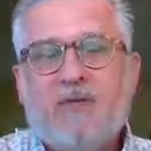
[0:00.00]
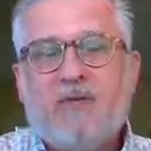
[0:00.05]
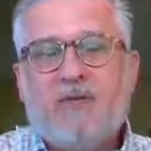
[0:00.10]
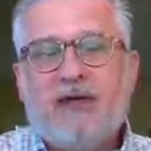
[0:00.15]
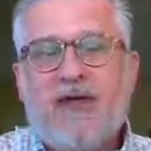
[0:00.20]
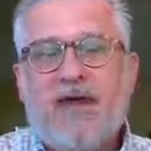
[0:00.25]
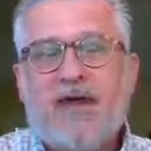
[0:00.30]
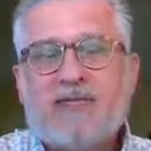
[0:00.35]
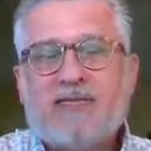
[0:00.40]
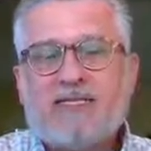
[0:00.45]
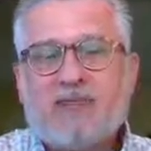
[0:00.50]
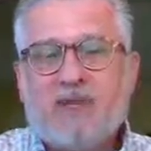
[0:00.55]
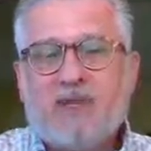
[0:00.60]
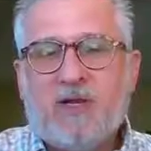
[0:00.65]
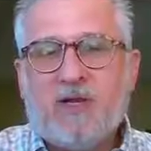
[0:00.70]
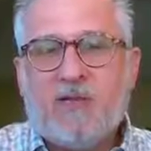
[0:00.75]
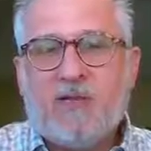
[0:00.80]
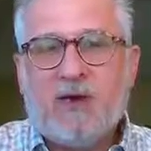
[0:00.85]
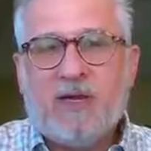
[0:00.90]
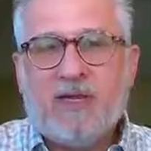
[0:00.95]
we asked him
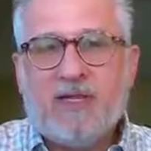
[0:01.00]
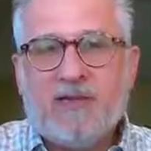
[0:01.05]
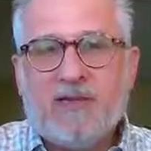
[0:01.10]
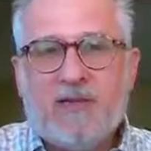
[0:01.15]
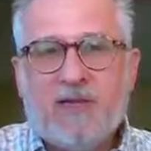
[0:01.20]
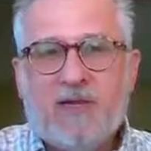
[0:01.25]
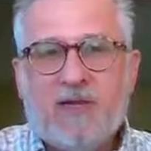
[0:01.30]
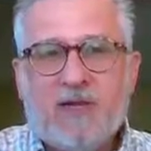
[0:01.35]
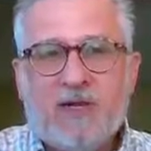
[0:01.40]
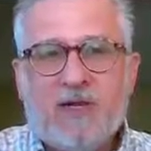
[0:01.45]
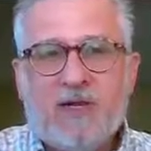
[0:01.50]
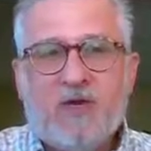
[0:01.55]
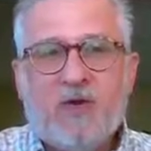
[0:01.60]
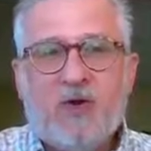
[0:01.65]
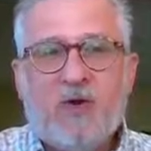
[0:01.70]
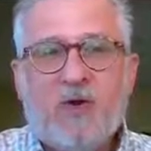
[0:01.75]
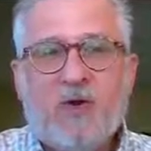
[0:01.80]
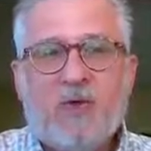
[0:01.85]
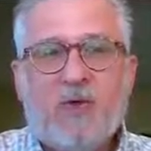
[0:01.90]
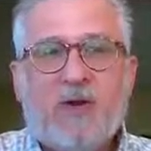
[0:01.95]
what he wanted to be when he
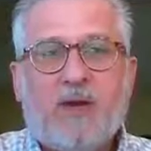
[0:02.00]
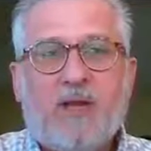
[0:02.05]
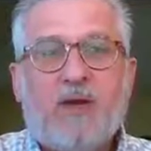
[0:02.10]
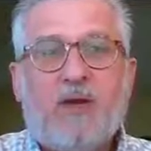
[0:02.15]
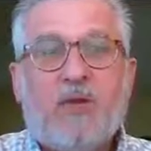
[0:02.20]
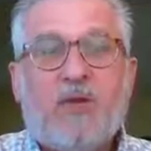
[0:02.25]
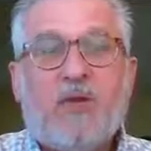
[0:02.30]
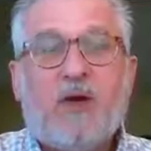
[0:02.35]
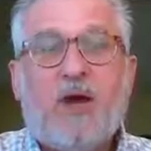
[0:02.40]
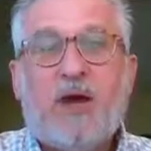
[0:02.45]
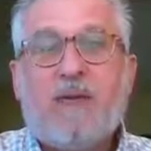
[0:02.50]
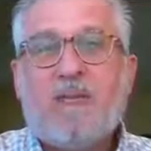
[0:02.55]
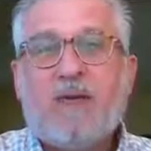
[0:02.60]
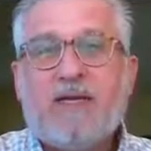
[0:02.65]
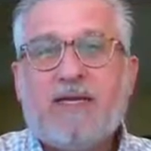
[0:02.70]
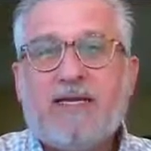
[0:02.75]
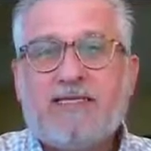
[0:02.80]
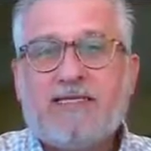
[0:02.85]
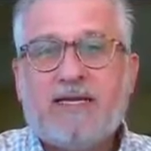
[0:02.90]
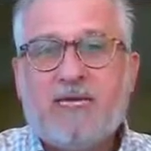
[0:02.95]
grew up,
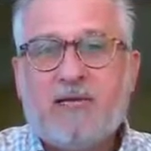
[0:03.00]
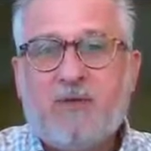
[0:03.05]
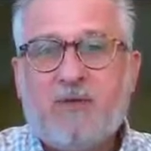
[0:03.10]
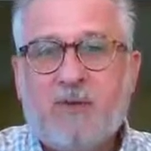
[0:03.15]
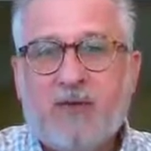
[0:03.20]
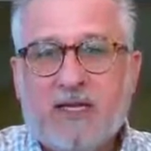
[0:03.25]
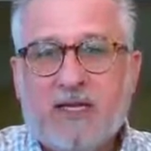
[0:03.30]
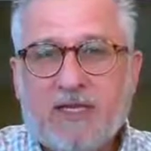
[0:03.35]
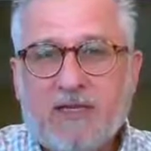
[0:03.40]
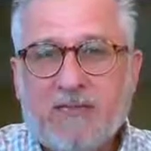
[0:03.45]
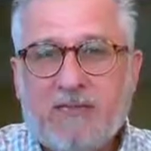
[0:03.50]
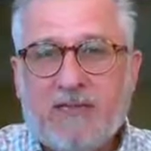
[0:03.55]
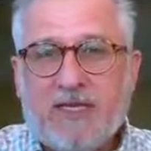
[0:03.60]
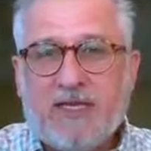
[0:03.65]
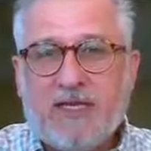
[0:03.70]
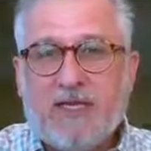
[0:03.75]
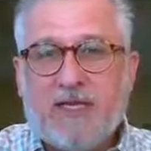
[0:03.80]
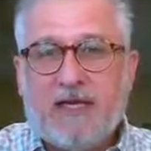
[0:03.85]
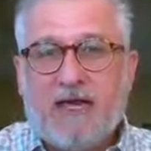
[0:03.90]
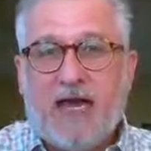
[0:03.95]
and he said he wanted to
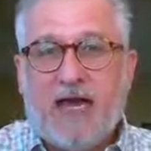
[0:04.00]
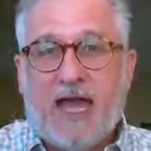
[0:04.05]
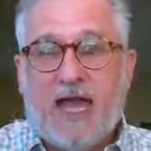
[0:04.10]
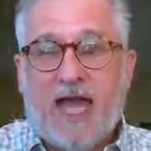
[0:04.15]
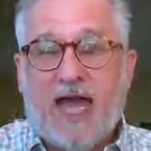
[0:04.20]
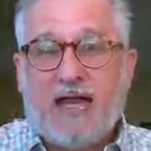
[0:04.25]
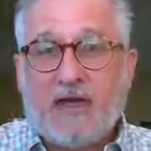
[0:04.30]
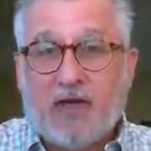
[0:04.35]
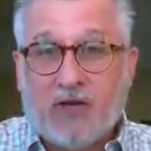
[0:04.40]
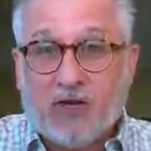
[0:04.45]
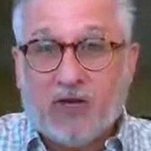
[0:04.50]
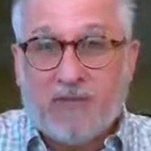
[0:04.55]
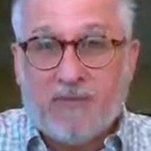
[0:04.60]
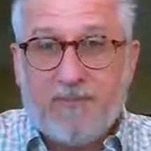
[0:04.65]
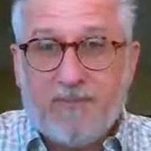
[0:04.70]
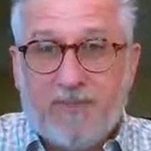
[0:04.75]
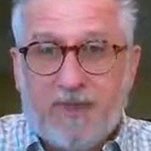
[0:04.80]
be a hacker,